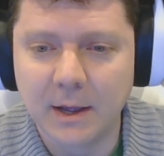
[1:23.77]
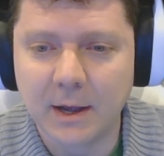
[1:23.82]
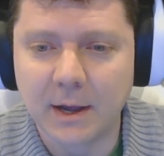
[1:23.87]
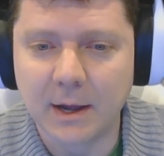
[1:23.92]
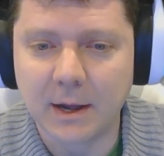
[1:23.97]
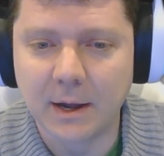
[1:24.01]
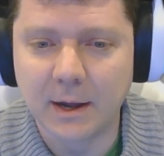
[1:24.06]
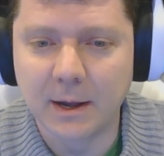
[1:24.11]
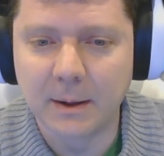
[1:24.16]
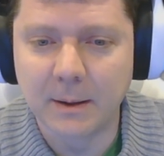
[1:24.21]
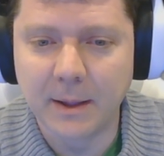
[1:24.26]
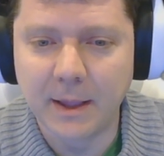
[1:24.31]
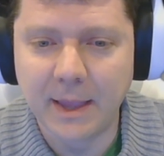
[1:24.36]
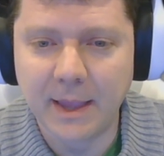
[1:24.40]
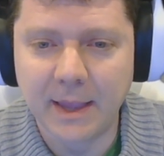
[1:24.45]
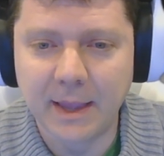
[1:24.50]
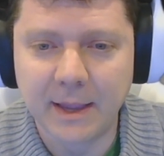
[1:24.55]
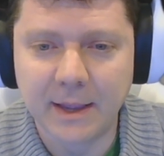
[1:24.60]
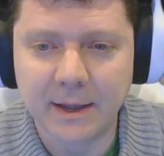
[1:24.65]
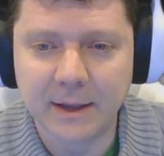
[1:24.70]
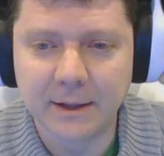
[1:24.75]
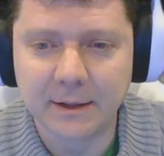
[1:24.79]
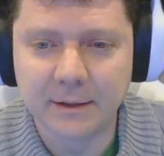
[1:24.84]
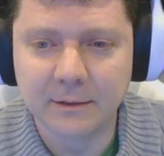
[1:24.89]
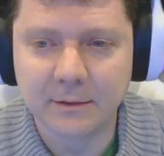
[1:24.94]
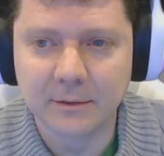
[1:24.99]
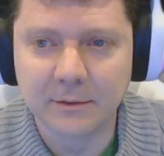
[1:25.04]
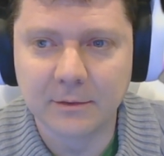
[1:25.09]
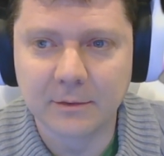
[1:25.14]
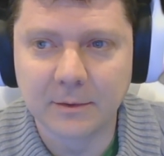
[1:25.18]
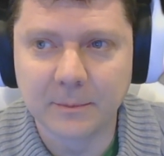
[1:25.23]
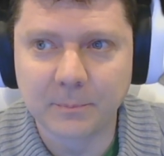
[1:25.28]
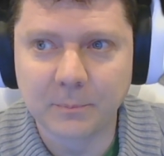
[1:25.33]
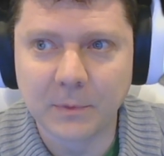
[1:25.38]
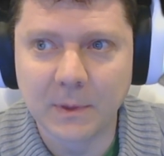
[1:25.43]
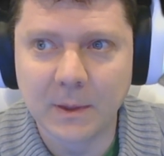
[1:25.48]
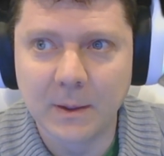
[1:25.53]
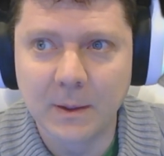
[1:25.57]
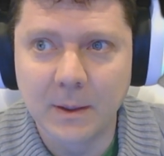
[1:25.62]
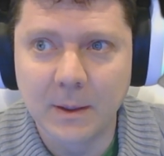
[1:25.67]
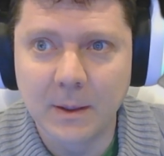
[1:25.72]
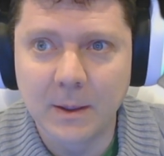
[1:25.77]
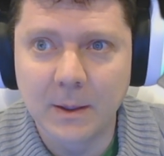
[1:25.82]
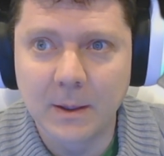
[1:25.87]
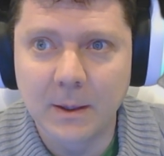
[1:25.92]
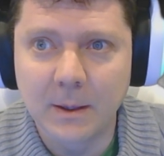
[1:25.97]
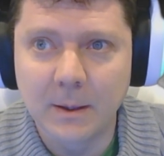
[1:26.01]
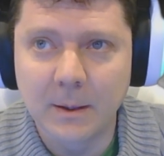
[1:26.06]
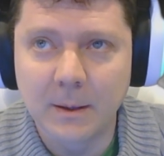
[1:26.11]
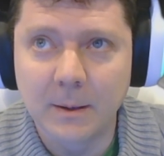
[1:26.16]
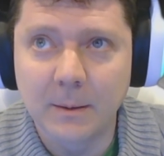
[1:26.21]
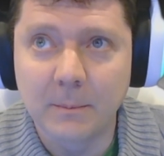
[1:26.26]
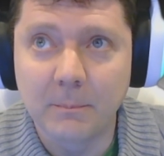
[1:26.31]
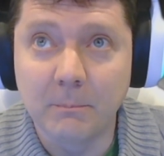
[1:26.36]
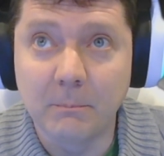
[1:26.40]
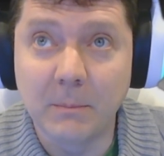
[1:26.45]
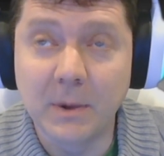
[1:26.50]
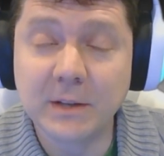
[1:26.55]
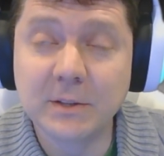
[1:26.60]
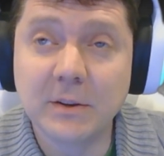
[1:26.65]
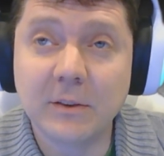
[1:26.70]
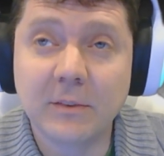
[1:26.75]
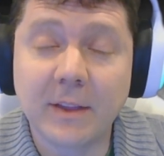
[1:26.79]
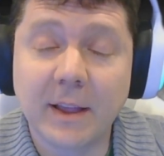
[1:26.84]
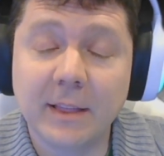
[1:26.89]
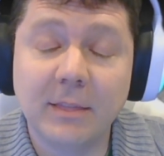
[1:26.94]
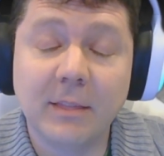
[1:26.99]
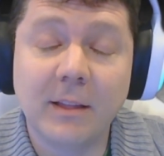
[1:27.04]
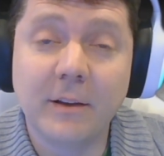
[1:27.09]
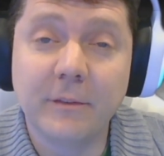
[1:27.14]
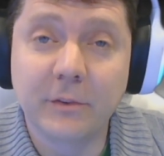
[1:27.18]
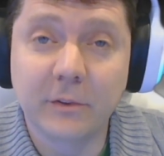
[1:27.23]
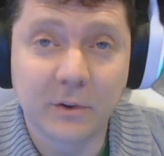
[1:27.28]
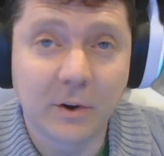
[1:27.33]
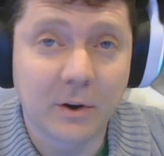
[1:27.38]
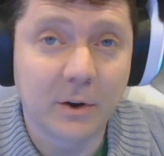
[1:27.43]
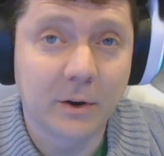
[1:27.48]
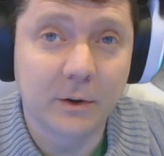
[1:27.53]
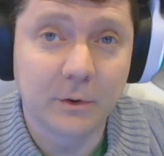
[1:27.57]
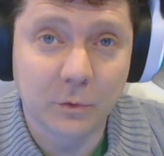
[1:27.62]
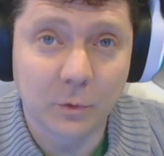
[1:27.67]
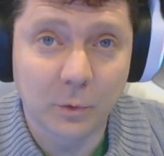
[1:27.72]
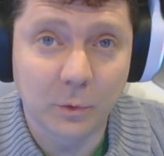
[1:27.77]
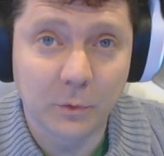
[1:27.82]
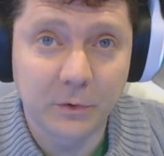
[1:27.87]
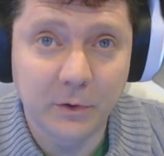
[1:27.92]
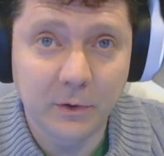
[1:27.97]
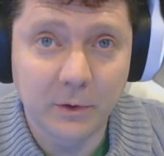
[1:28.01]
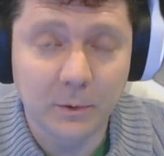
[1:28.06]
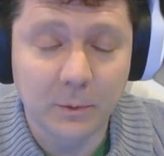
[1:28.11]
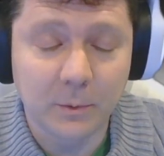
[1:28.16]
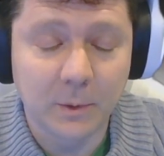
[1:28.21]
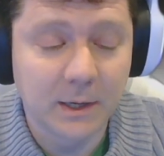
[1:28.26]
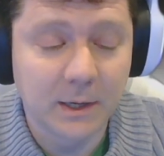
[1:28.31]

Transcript: And much as I love Star Control 2,